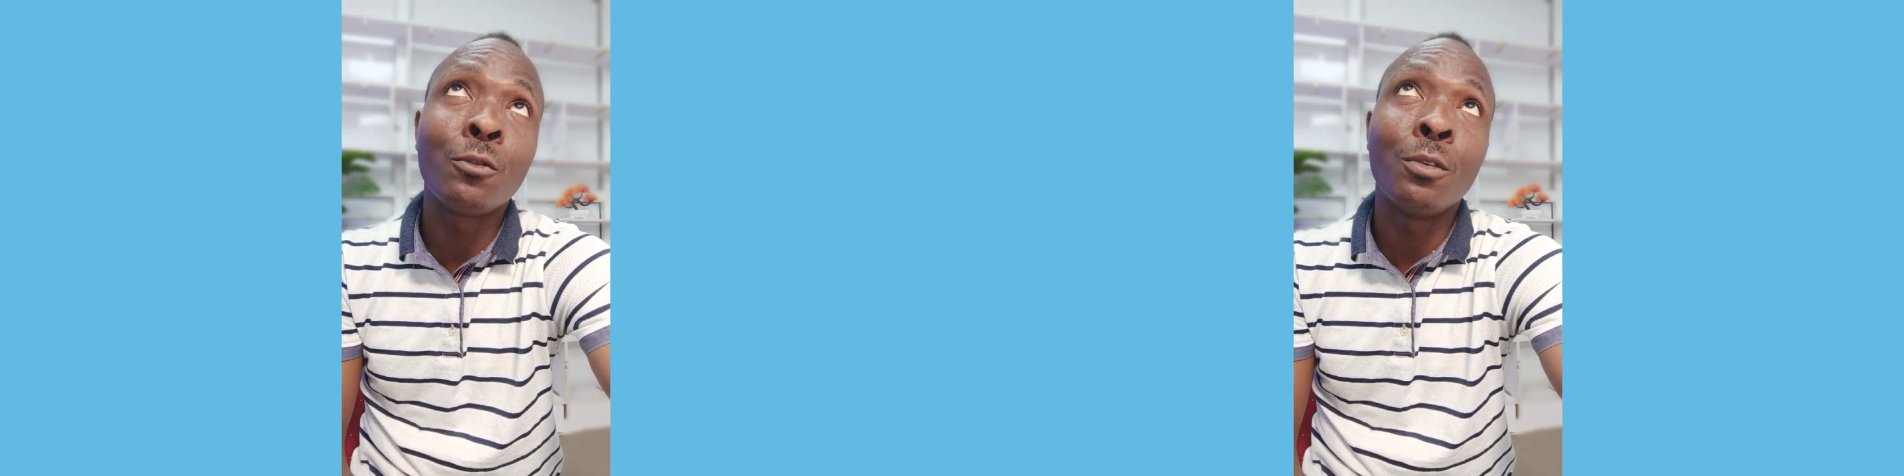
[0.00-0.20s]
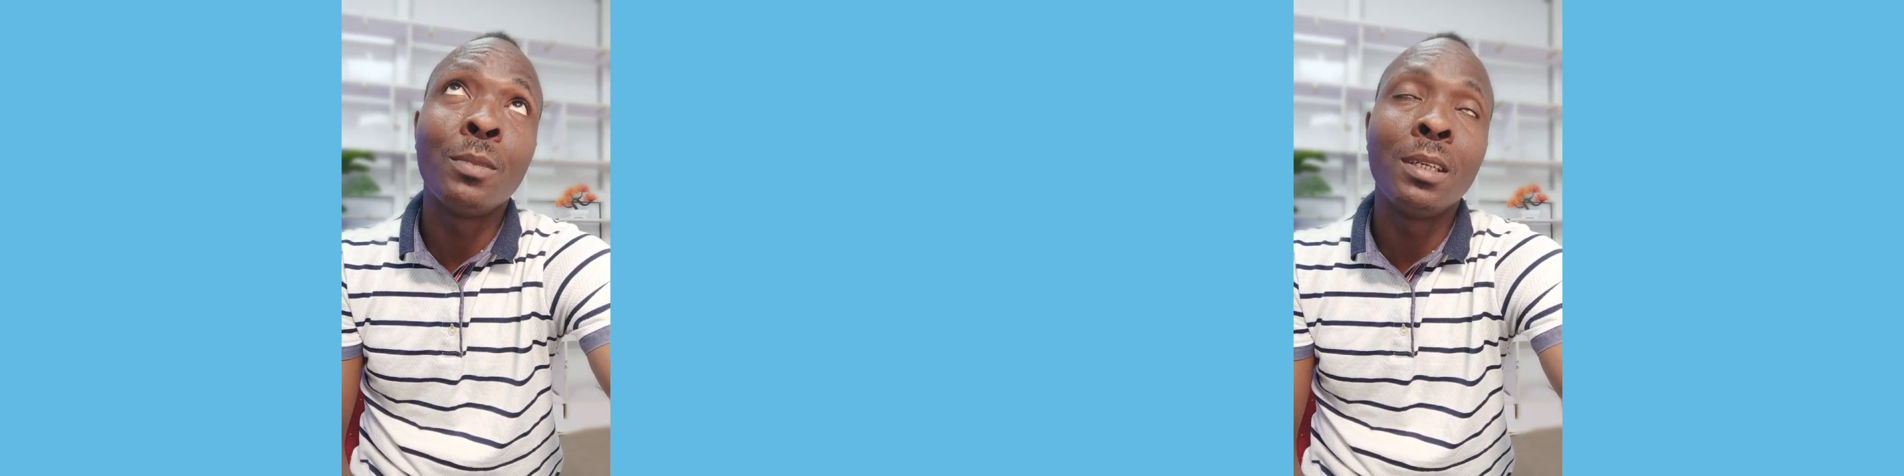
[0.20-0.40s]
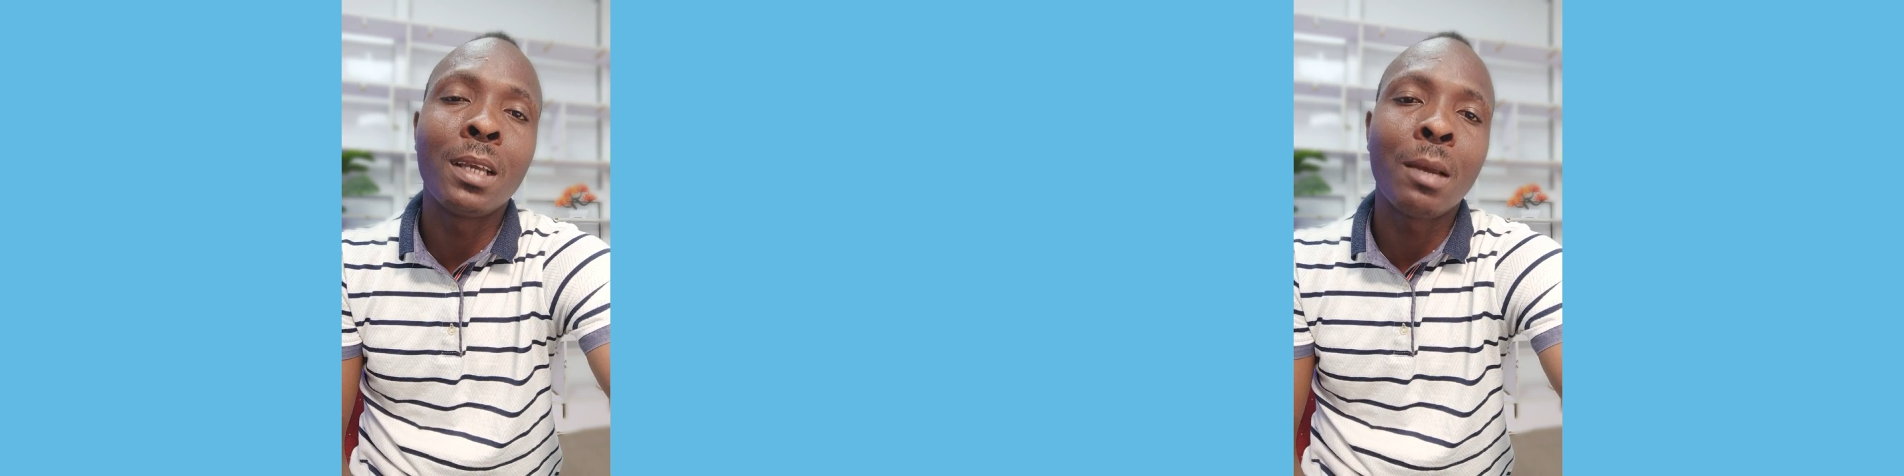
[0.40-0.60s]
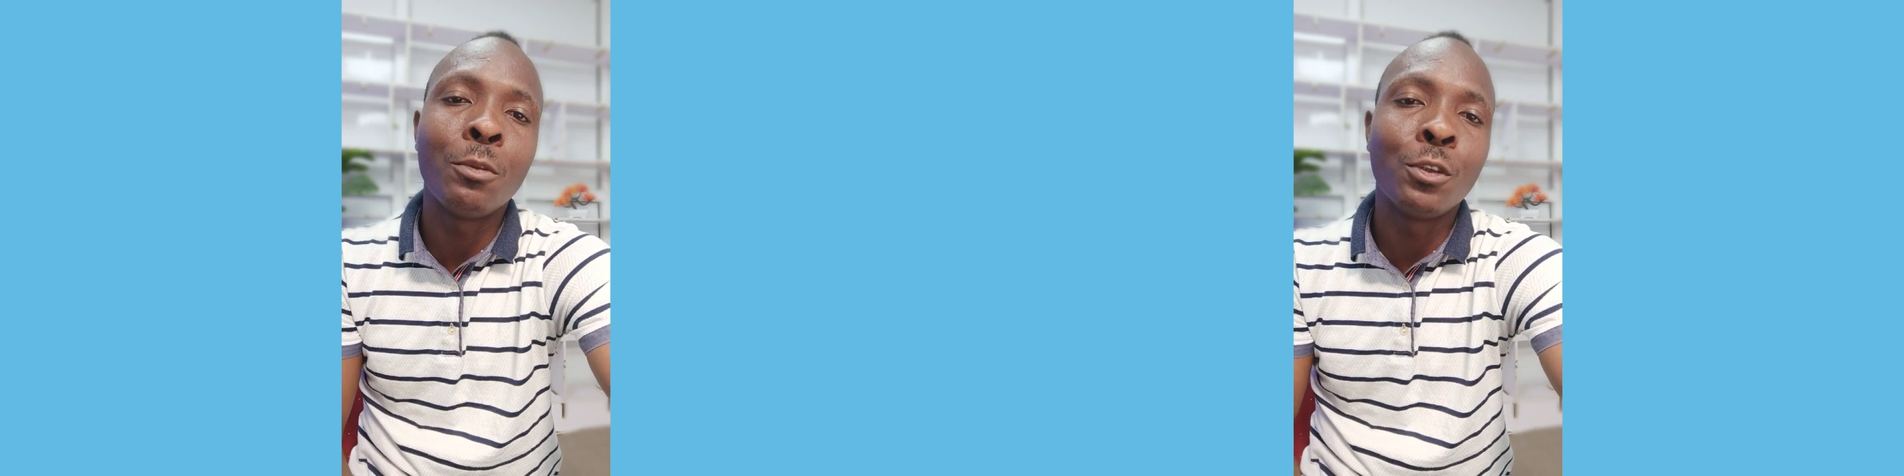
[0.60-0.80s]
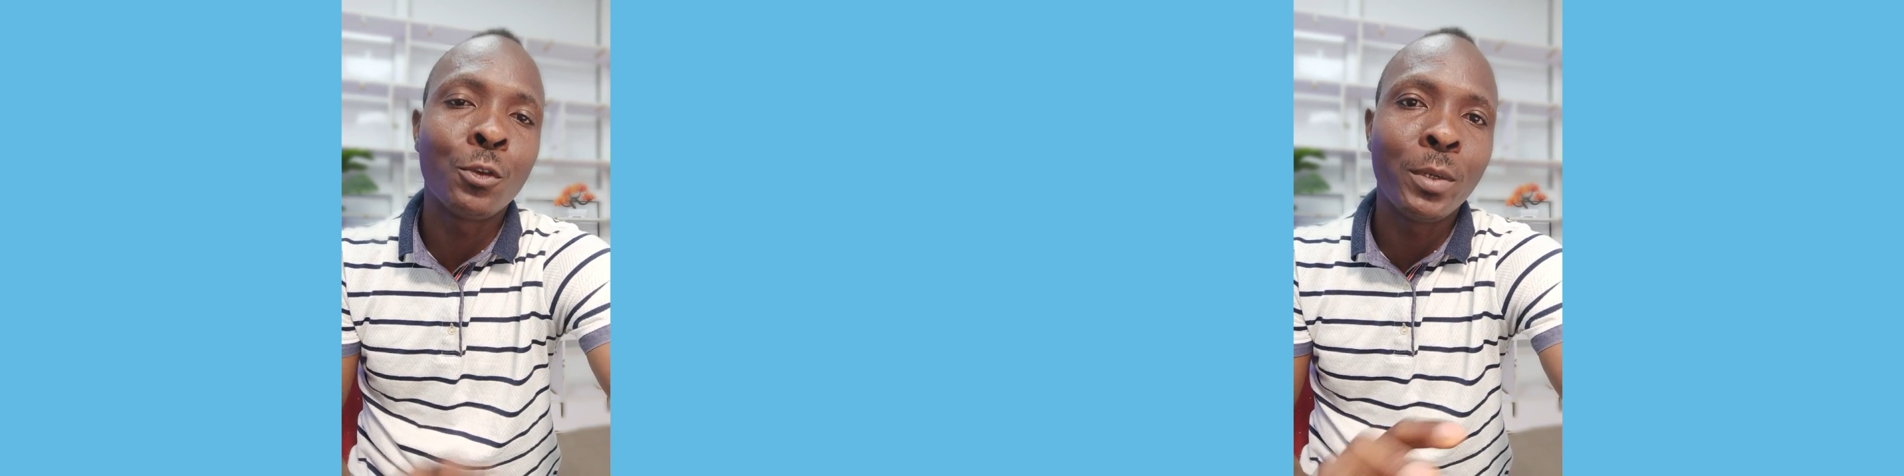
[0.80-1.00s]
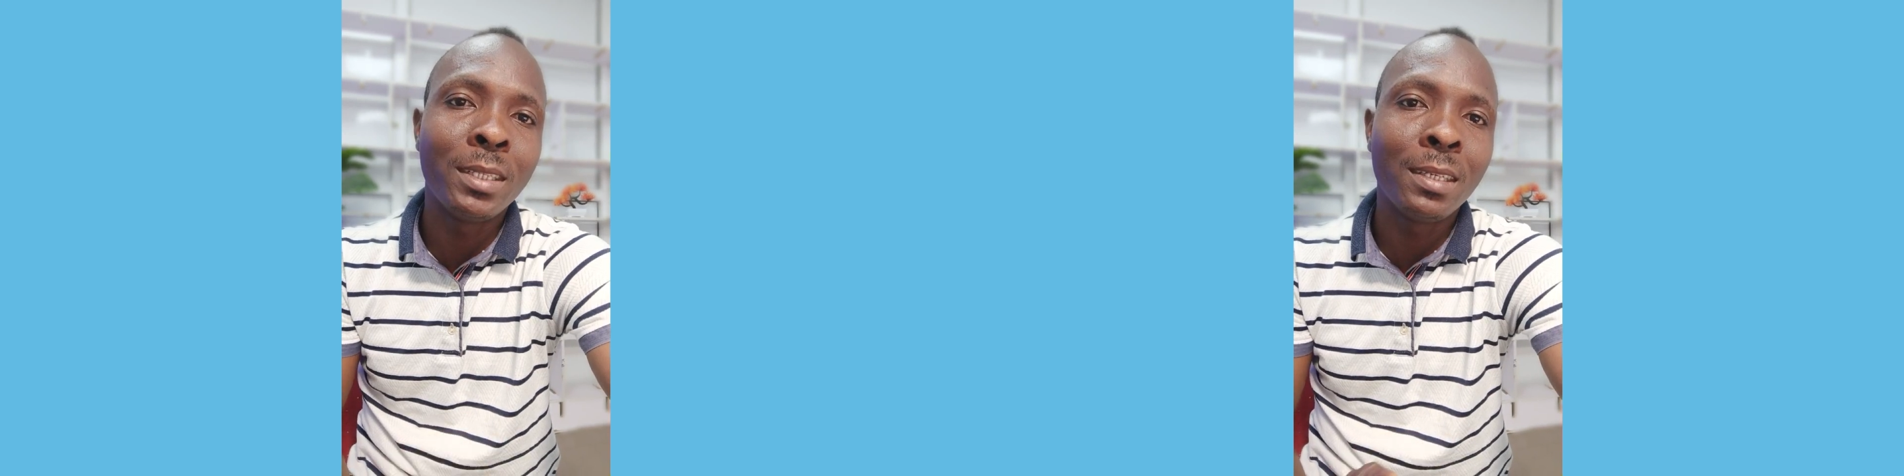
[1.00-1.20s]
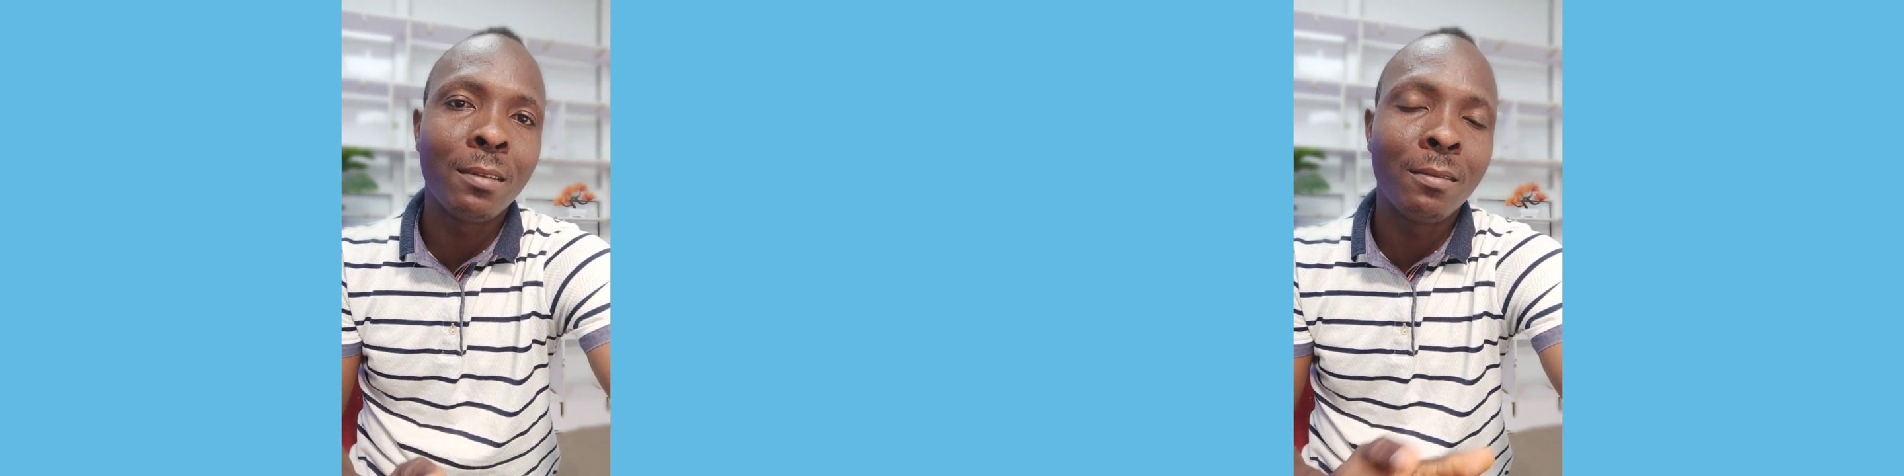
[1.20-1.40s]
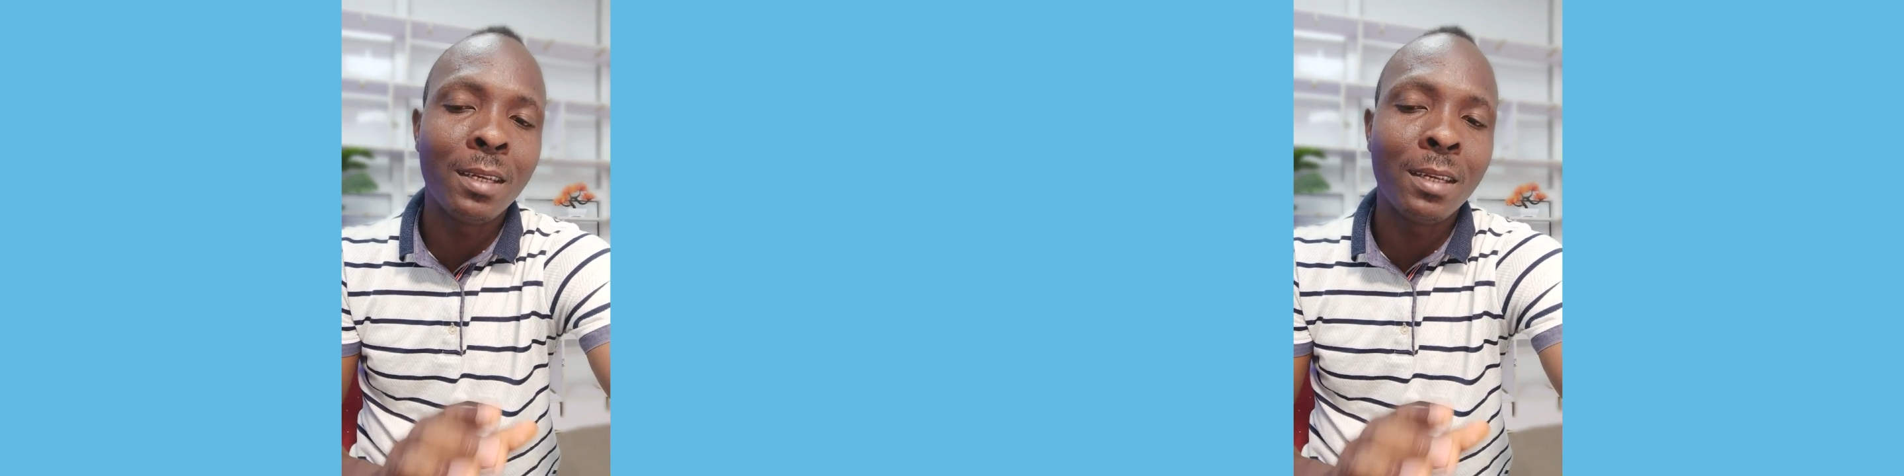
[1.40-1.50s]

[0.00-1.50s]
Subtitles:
from the Camon 20,